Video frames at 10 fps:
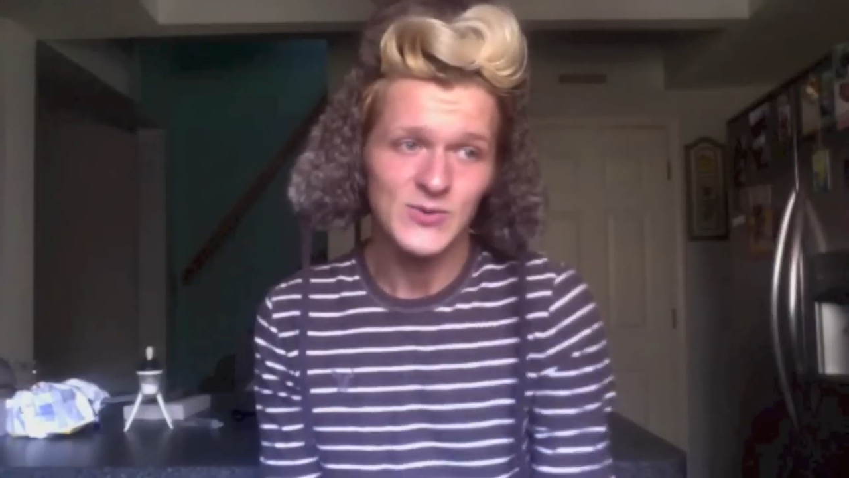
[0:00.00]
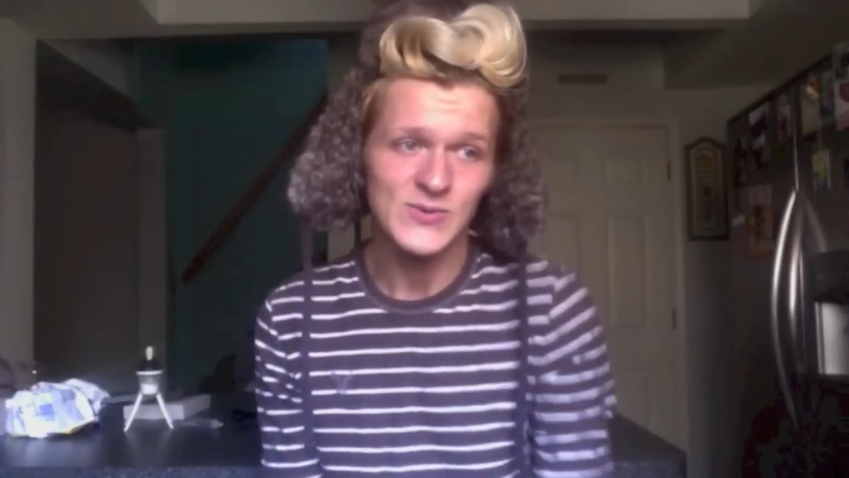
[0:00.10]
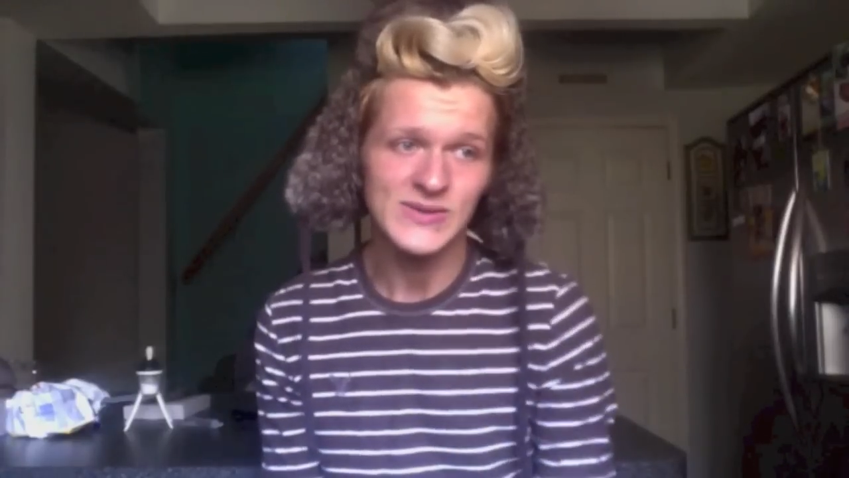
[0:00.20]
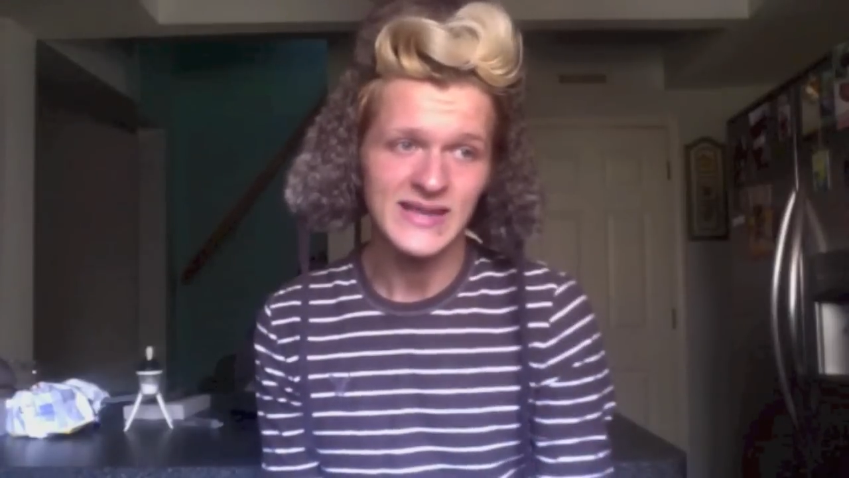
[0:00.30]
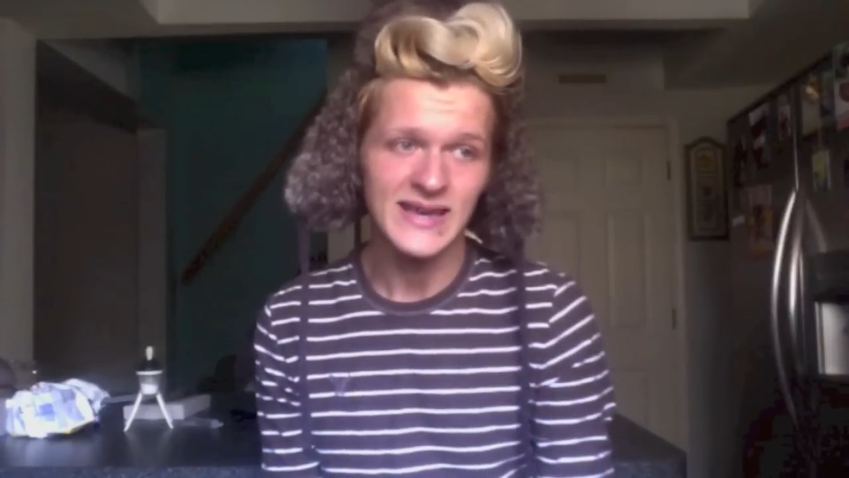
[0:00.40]

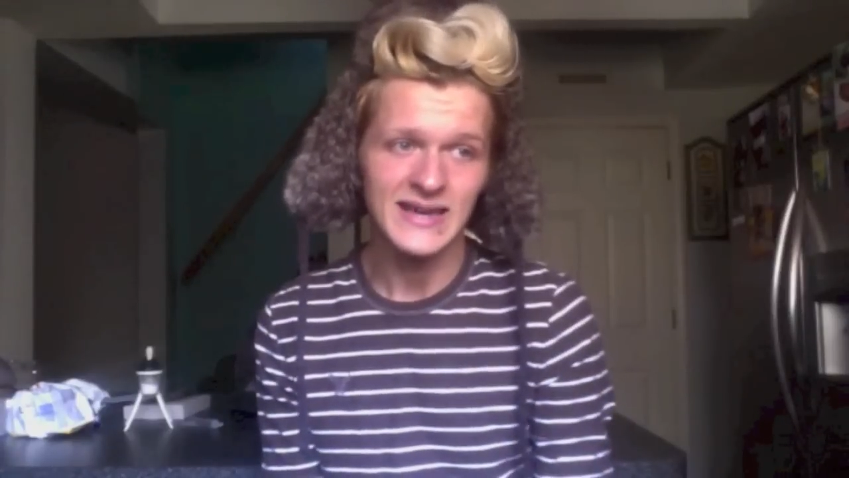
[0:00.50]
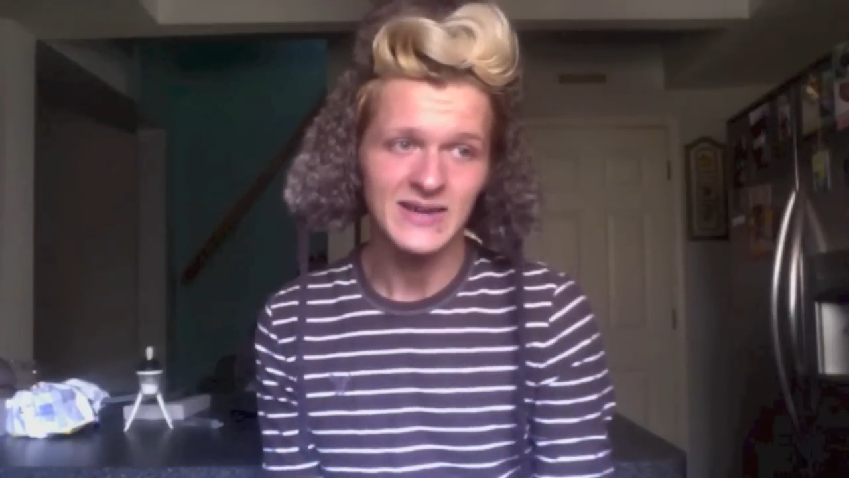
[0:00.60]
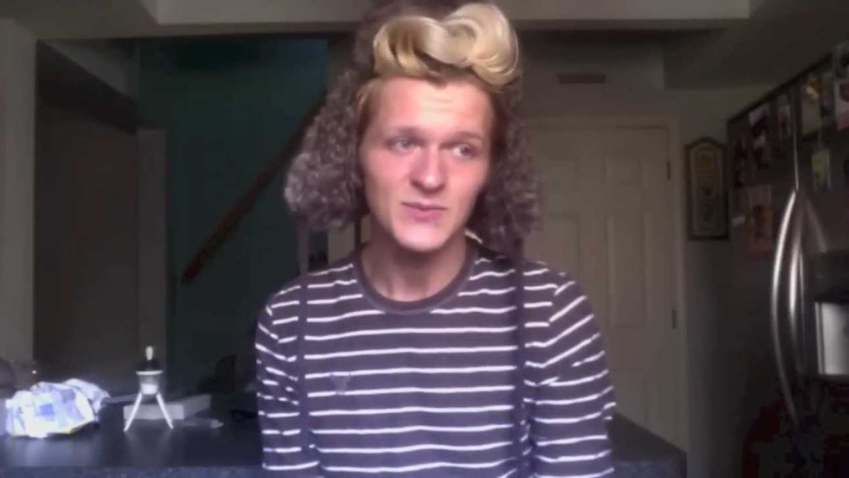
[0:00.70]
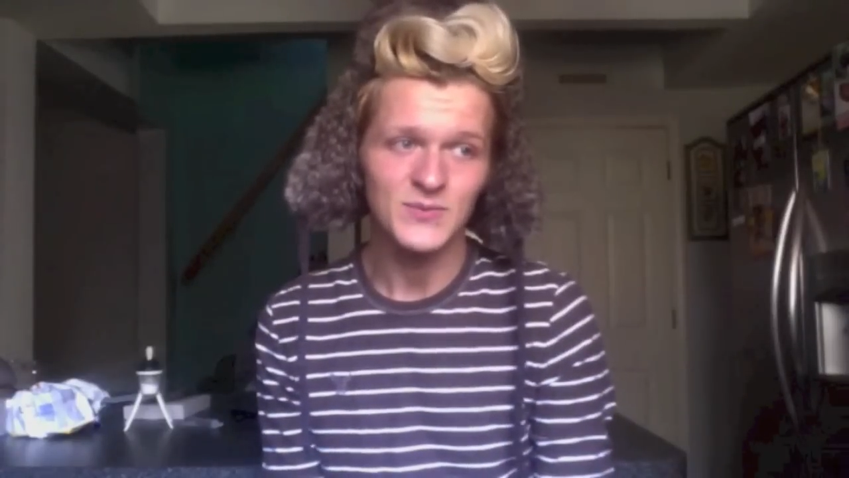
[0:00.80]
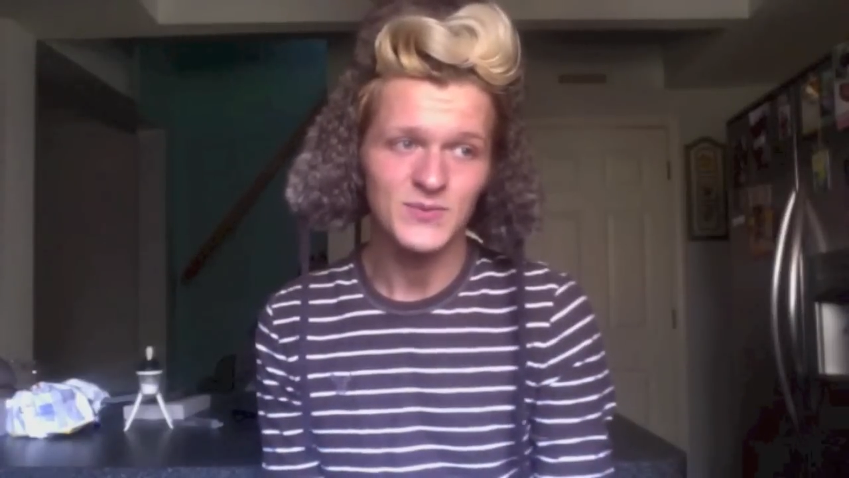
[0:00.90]
knows,
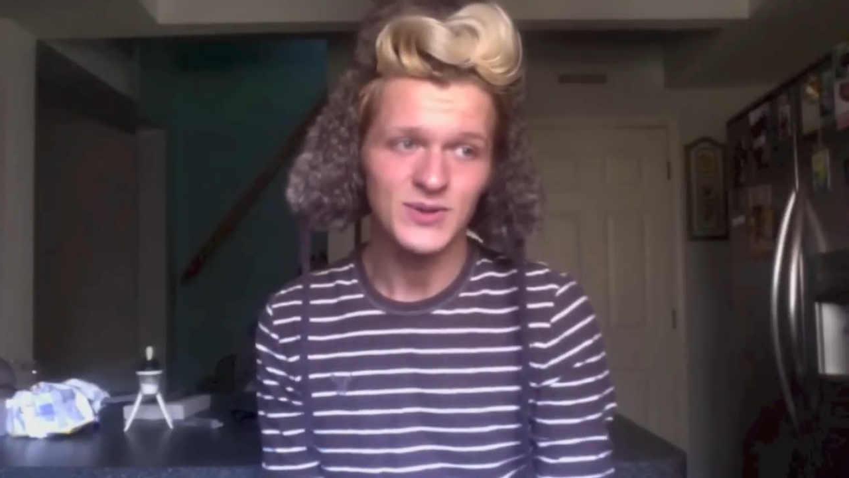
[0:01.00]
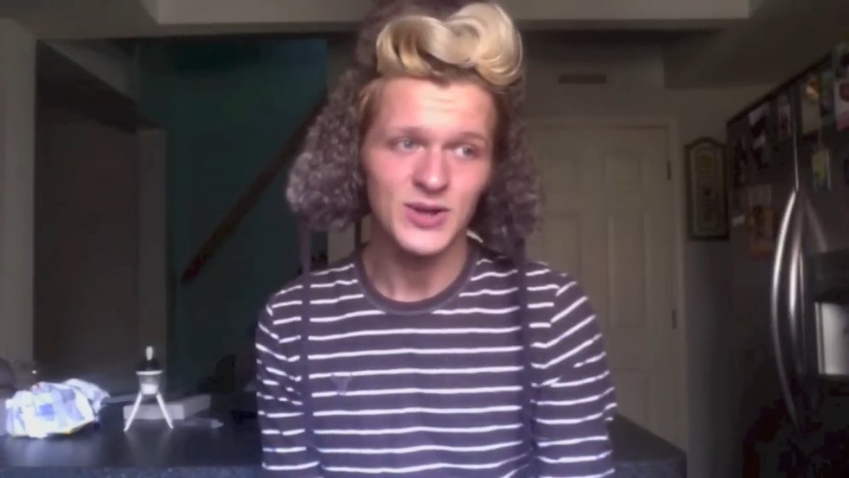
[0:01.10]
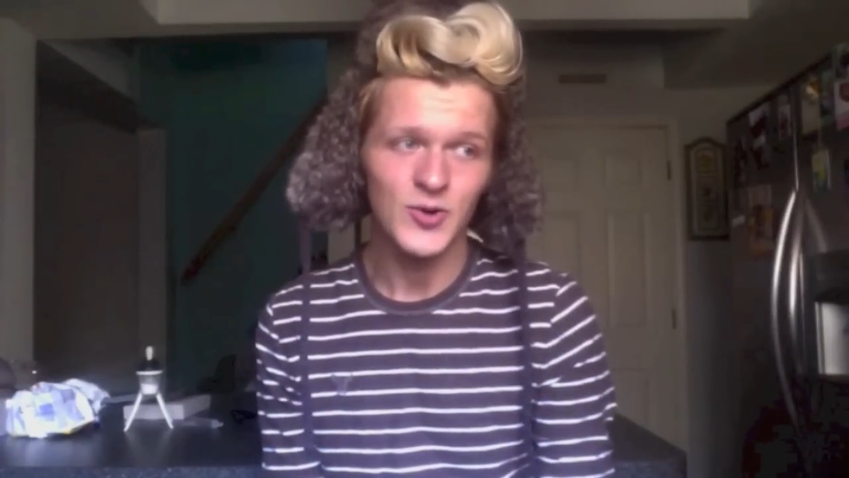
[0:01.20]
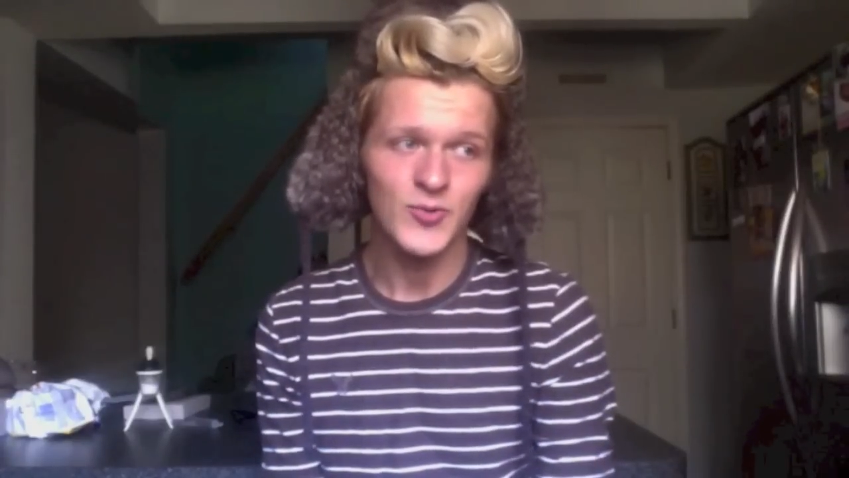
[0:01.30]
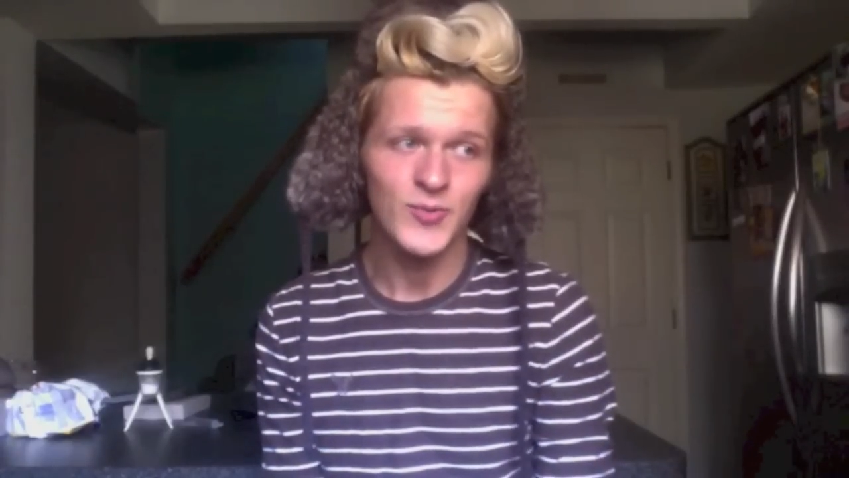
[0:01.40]
like,
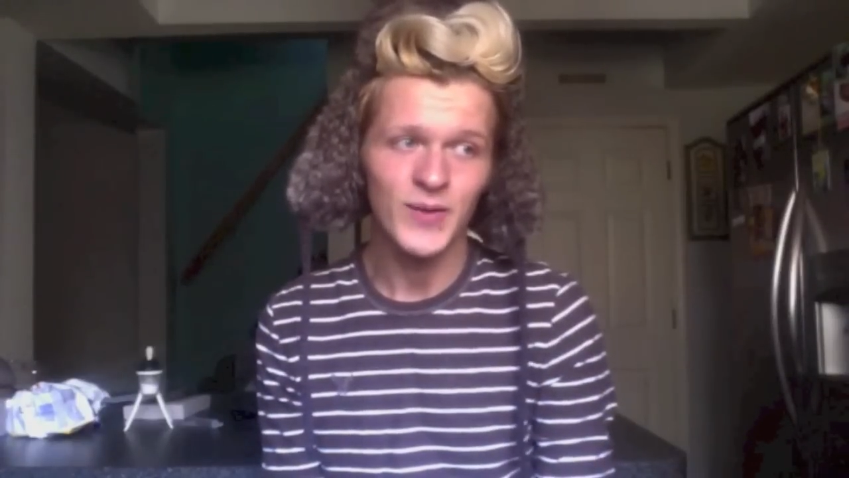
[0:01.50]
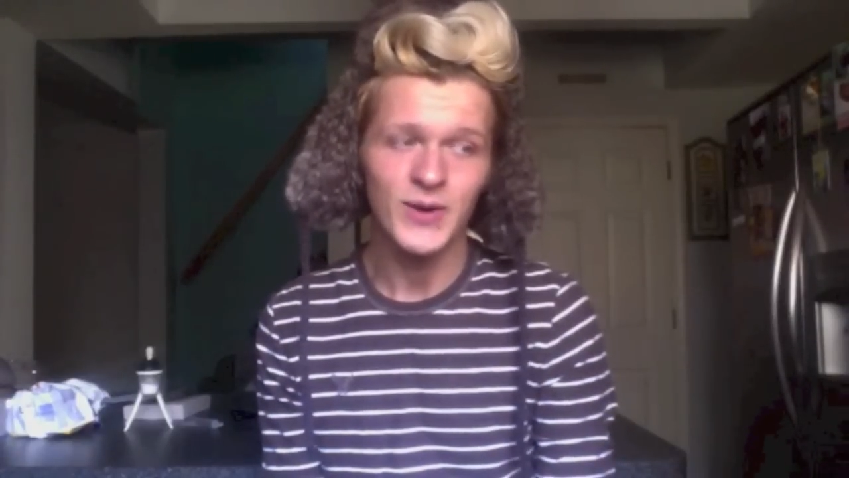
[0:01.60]
you know,